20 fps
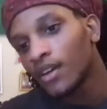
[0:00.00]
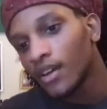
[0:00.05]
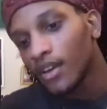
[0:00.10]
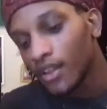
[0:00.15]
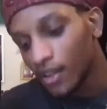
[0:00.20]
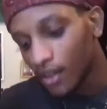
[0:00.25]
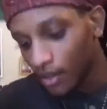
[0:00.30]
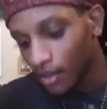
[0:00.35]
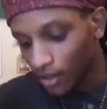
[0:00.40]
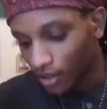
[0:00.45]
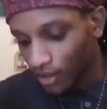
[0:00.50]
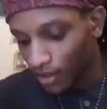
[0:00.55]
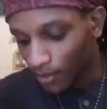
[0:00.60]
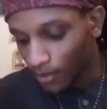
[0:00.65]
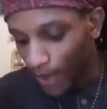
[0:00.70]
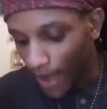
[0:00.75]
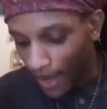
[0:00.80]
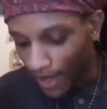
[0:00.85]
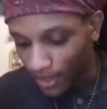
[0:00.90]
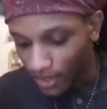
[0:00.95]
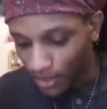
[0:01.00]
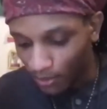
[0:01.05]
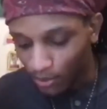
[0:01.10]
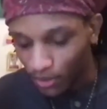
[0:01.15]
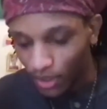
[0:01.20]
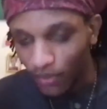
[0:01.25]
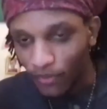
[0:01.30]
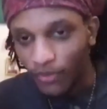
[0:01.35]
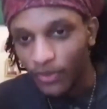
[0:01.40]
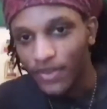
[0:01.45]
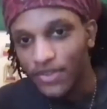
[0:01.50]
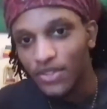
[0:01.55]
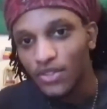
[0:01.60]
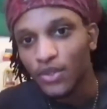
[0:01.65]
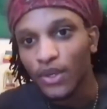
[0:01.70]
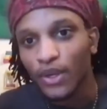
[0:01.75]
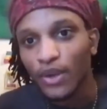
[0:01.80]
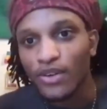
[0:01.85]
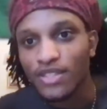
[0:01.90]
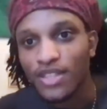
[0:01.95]
You're back in the bluff with
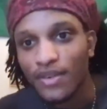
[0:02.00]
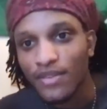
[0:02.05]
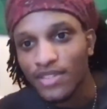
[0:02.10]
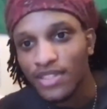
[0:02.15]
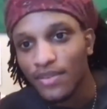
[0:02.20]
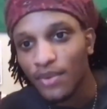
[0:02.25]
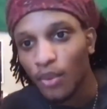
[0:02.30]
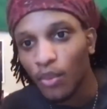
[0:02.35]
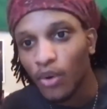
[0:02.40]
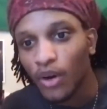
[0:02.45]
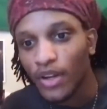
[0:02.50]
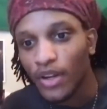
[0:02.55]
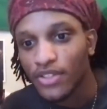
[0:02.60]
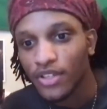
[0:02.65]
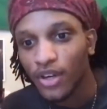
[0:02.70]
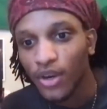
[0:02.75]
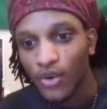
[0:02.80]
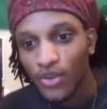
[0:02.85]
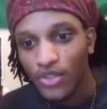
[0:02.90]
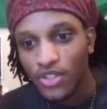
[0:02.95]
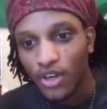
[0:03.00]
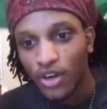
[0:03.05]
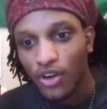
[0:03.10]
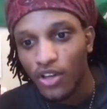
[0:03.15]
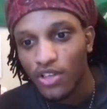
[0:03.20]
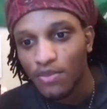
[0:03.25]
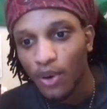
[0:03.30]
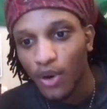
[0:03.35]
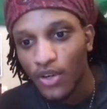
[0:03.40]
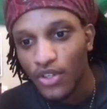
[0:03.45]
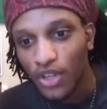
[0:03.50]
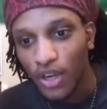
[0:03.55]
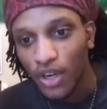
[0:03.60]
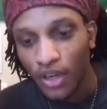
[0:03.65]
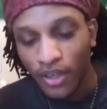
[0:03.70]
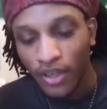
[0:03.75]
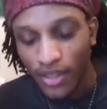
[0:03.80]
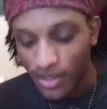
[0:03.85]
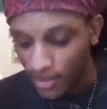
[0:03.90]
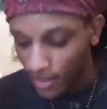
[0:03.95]
Studio 771. It's your host, Charles Barjon.
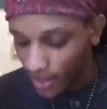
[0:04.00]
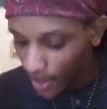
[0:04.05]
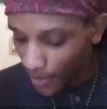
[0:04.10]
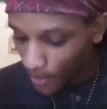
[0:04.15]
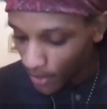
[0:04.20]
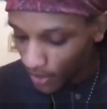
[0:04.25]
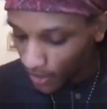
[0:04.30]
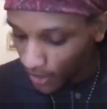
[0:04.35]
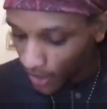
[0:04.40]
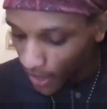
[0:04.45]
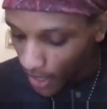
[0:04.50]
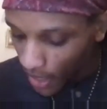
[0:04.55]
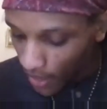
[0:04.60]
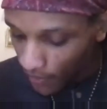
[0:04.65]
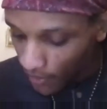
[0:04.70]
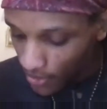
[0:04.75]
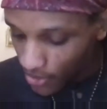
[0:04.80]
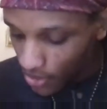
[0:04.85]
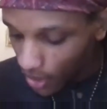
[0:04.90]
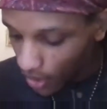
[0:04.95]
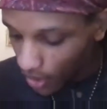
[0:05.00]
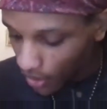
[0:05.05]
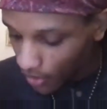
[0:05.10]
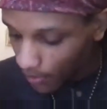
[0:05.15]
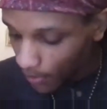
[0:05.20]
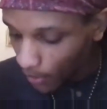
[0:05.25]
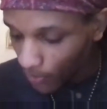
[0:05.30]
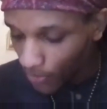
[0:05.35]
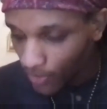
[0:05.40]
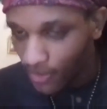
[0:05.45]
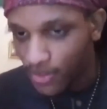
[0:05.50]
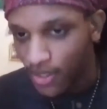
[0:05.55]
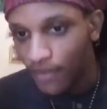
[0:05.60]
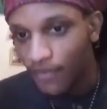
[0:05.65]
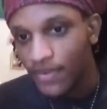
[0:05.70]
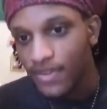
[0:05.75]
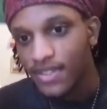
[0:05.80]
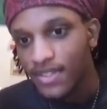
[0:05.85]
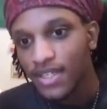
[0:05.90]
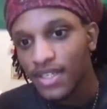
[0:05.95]
And today we're going to have a talk about the
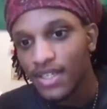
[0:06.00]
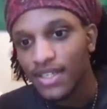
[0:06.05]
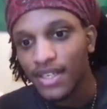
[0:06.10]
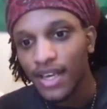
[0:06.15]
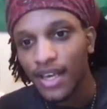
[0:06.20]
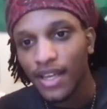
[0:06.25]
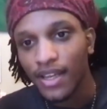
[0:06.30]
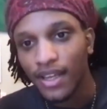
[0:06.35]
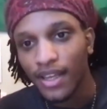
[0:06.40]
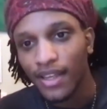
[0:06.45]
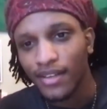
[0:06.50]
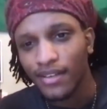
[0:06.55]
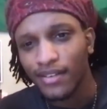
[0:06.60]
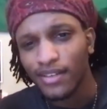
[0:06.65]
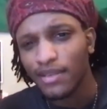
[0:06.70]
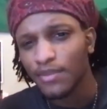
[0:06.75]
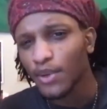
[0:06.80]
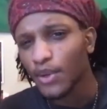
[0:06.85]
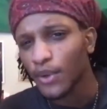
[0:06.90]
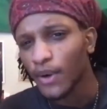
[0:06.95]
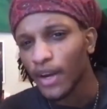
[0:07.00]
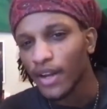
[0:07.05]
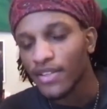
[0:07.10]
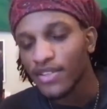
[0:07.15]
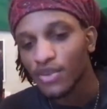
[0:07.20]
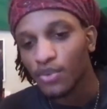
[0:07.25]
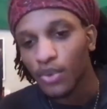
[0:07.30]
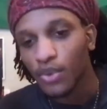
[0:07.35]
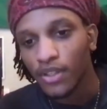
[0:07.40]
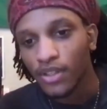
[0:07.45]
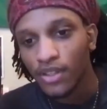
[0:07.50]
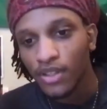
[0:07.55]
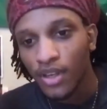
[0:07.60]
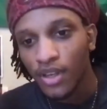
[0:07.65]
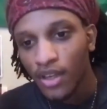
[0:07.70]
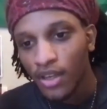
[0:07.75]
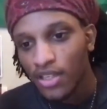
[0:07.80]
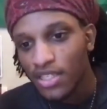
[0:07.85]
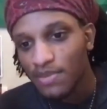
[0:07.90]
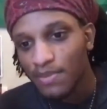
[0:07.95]
deficit, debt, and Democrats with
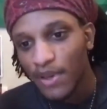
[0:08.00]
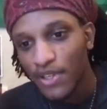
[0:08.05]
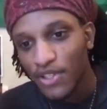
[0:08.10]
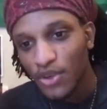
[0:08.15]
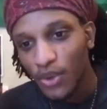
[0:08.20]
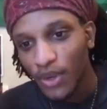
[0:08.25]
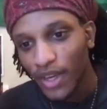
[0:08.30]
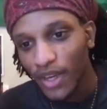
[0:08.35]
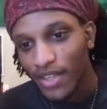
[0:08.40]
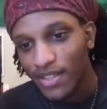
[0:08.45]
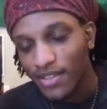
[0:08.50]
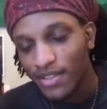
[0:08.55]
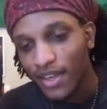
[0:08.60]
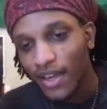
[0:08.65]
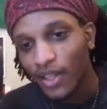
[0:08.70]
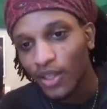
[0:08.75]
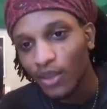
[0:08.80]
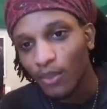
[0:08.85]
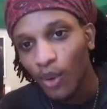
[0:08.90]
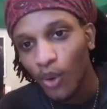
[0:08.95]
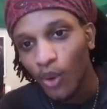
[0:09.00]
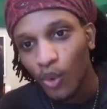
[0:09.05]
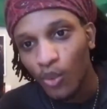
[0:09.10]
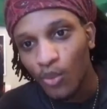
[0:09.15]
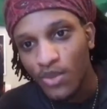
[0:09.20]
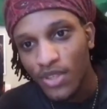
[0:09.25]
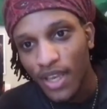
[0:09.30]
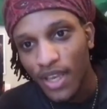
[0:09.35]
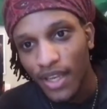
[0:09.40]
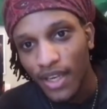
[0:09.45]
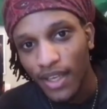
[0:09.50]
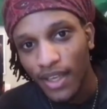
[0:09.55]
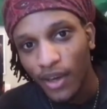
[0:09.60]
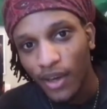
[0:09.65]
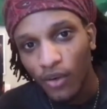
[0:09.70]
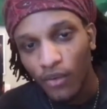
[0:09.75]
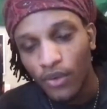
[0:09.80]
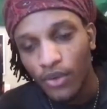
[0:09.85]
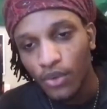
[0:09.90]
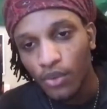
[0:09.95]
special guests Caleb Holmes and
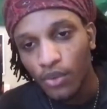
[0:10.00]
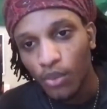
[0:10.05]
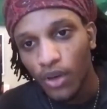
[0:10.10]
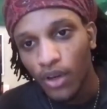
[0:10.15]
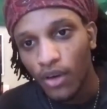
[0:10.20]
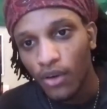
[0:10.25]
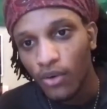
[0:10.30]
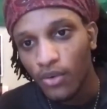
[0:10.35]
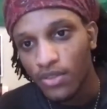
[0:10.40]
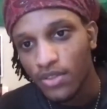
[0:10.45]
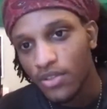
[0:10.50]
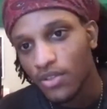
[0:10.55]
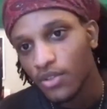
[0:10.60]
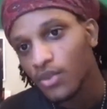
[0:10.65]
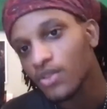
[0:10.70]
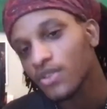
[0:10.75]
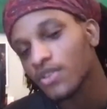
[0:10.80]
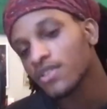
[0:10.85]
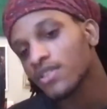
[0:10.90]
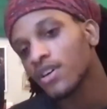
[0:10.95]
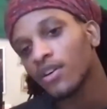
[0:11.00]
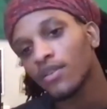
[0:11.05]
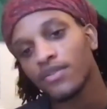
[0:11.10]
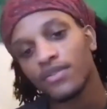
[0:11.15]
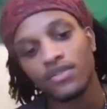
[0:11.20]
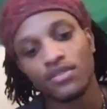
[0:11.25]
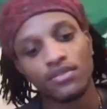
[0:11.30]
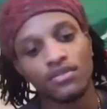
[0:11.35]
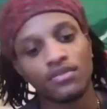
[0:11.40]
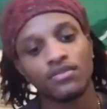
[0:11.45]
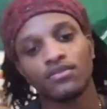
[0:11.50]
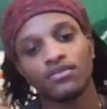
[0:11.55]
Kelvin Wells. Introduce yourselves.